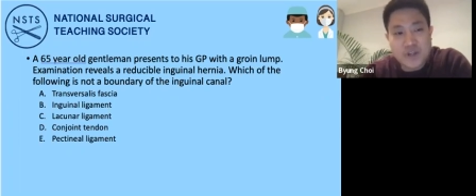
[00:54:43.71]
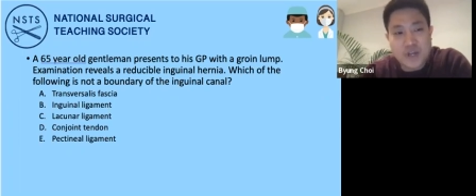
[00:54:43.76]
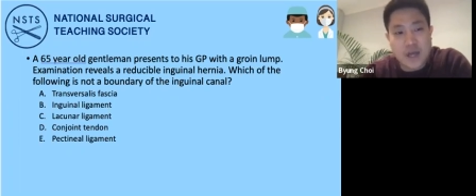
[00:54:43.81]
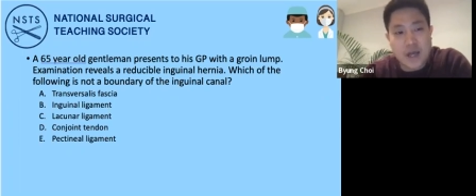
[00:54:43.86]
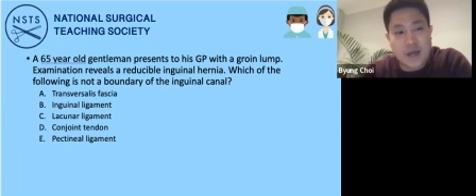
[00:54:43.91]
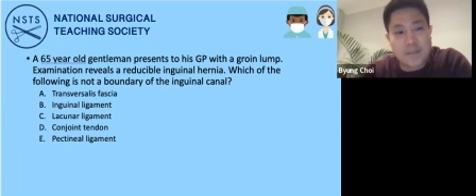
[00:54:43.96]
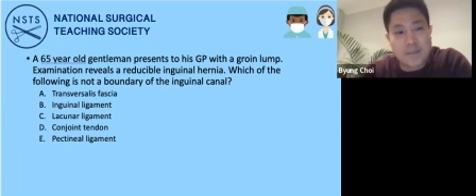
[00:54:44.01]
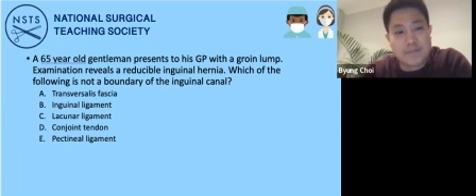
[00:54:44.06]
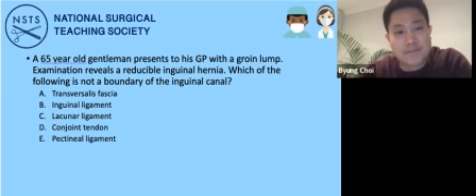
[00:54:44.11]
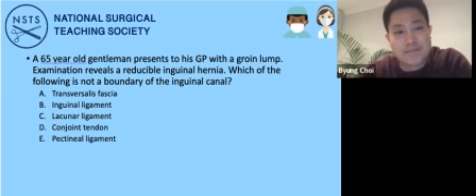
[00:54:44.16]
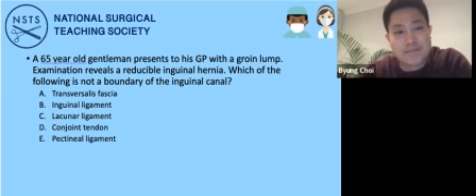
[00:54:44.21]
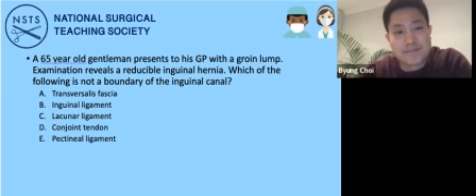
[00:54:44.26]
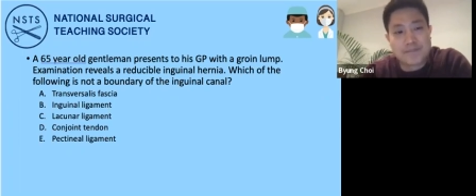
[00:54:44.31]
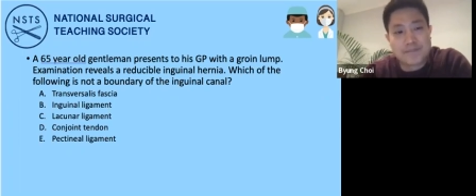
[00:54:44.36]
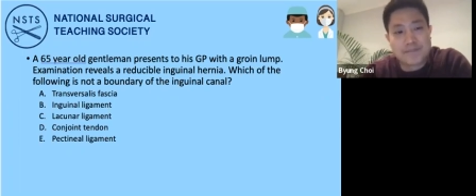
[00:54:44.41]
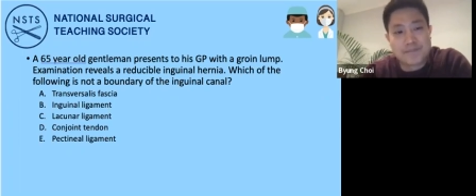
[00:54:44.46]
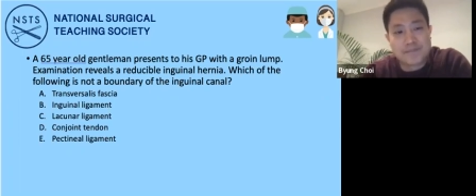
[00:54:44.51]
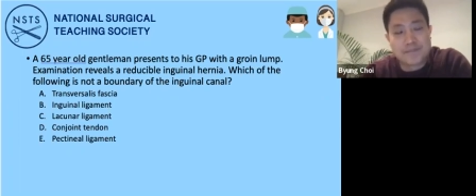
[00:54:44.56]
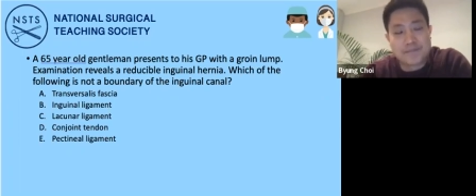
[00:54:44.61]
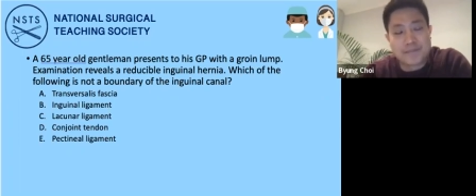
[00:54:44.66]
And
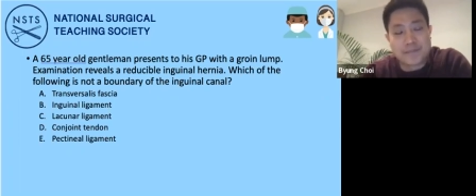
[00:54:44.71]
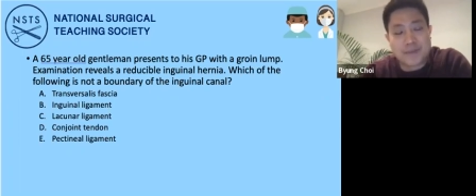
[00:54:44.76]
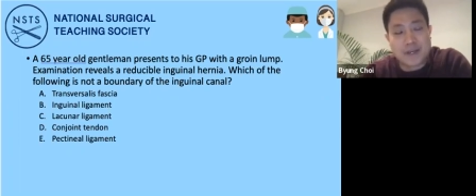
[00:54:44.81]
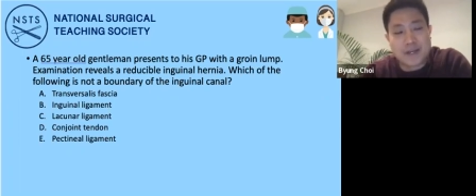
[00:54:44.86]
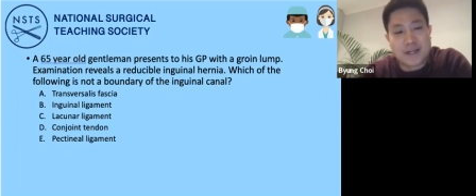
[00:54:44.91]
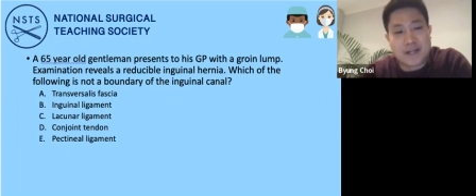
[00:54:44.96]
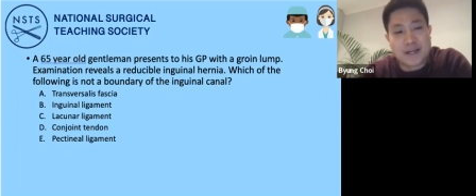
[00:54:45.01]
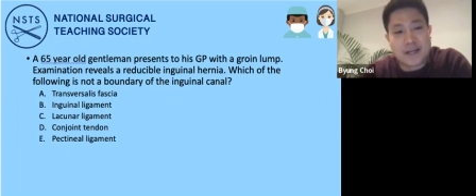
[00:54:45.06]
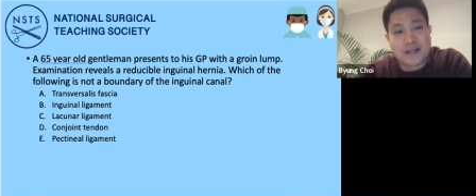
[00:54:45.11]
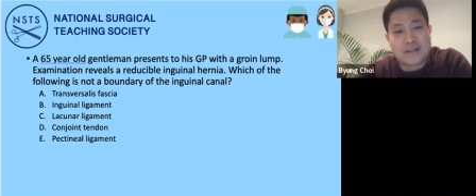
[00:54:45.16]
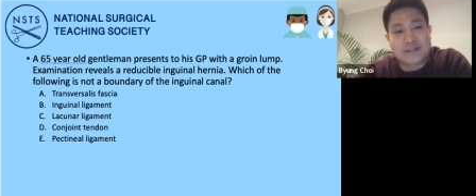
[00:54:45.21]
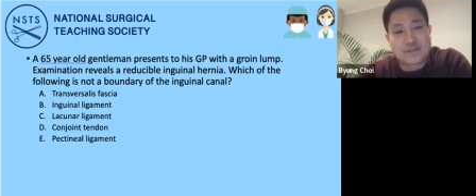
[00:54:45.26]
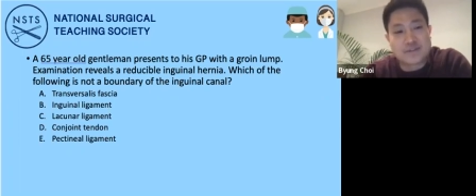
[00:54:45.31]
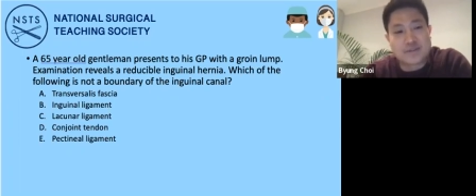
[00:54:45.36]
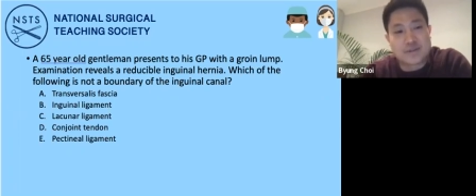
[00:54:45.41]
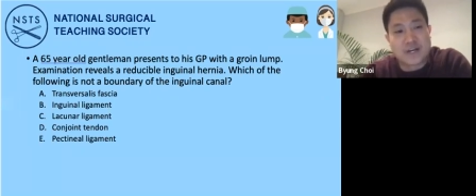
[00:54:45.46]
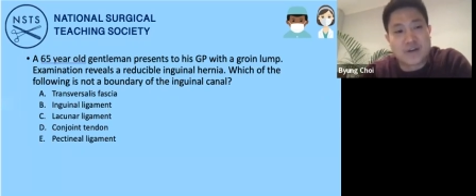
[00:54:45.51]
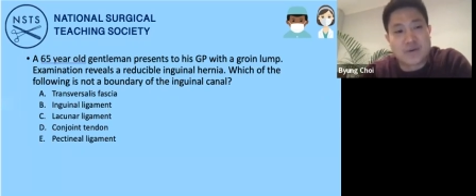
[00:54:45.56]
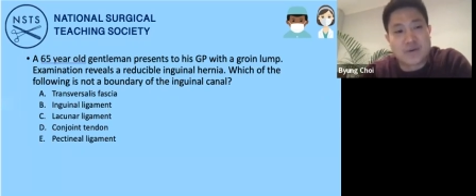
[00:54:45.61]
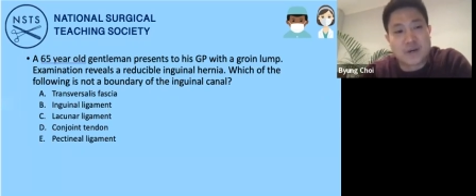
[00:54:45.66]
I had to
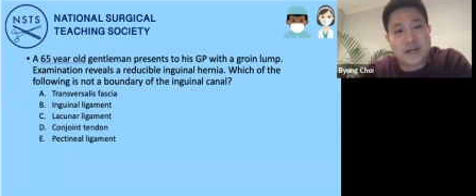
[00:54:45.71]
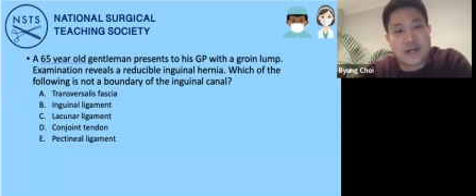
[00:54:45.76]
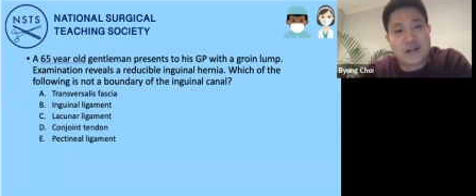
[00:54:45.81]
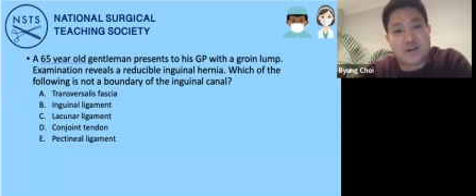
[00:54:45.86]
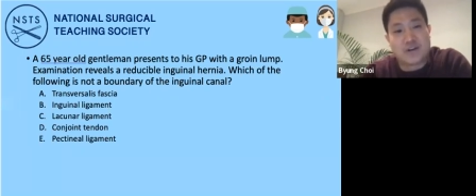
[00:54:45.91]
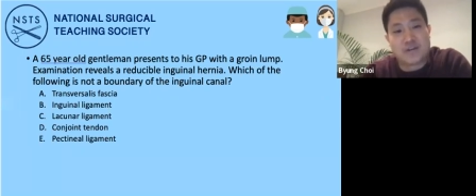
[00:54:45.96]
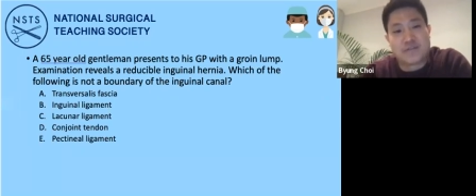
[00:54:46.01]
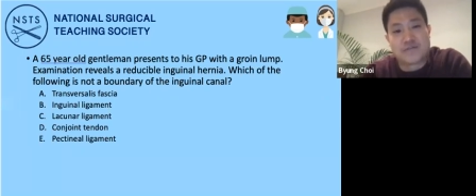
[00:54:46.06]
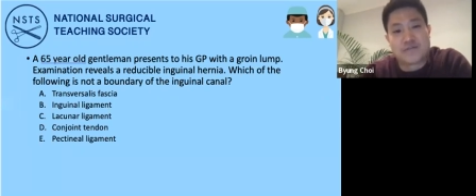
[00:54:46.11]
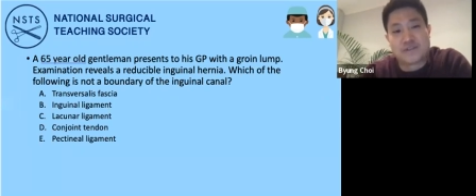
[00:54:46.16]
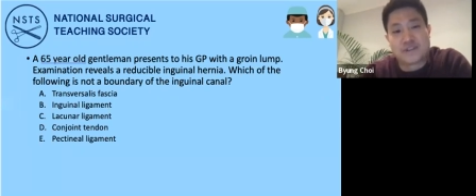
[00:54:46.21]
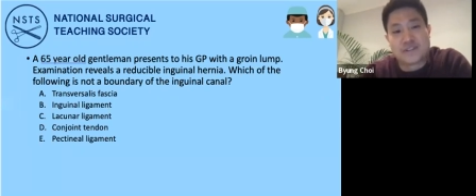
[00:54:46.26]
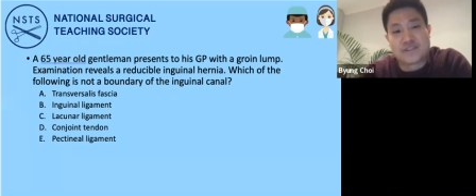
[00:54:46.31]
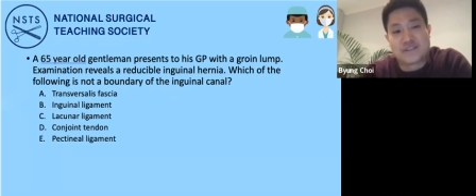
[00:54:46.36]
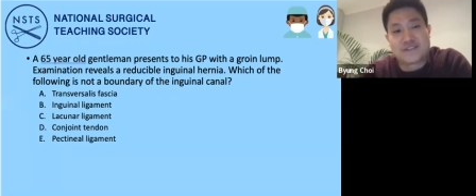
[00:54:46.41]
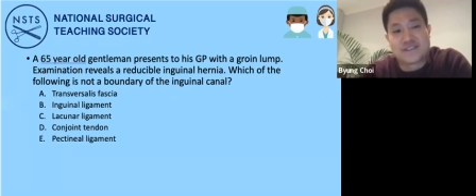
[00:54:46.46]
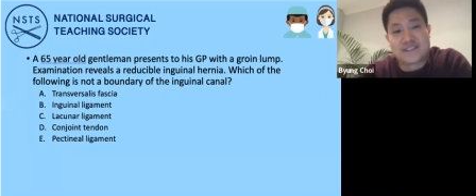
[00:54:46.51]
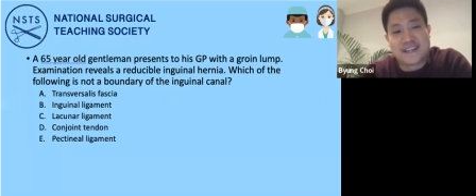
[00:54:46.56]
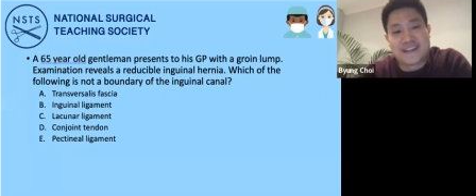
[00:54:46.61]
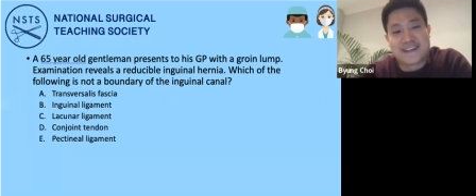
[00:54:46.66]
do that quite a lot for it
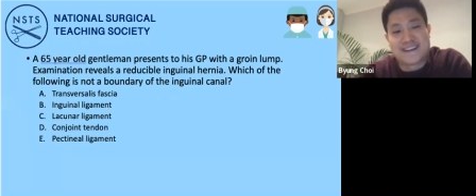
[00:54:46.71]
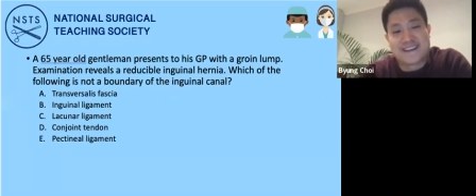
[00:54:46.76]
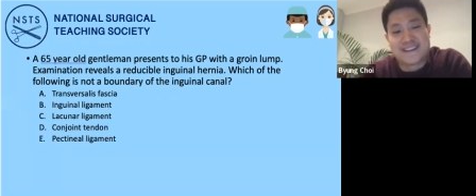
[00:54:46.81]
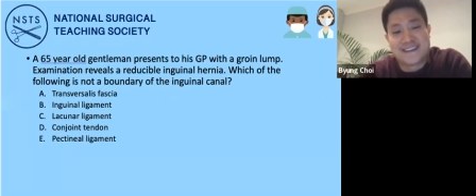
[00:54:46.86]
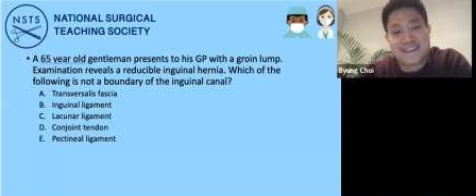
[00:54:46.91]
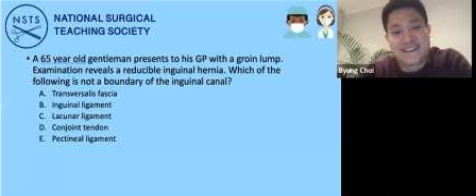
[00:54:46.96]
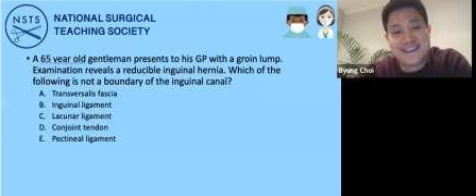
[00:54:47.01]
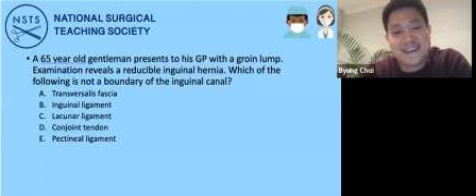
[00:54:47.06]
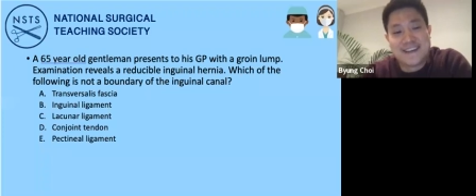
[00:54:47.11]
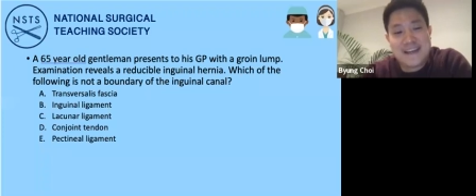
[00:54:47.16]
to stick.